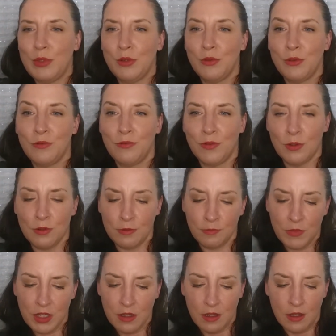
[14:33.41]
beautiful.
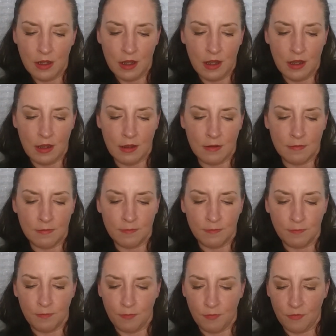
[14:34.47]
And
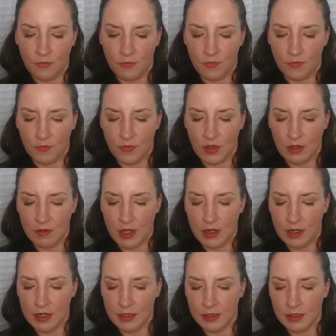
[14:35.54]

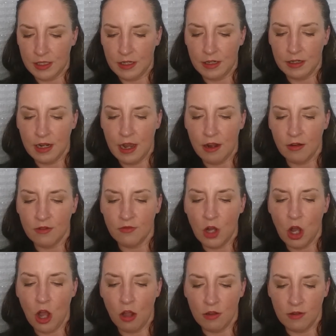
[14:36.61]
like I said, out of
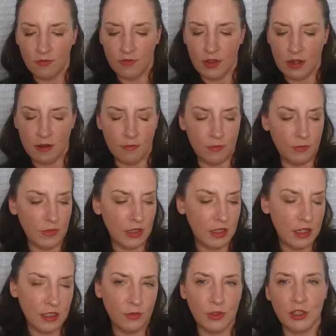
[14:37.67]
all of them,
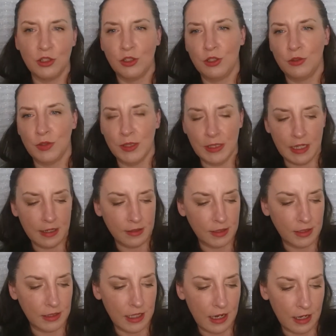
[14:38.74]
these were the two
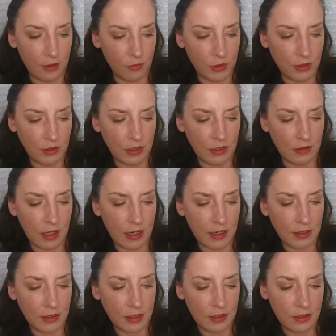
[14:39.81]
sets that I really
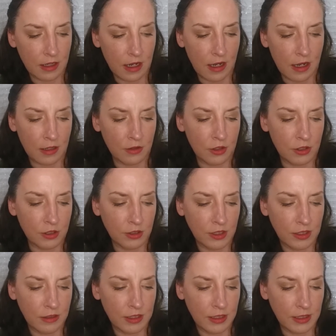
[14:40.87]
liked. The
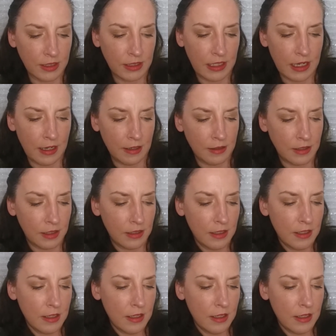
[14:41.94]
Ursula set,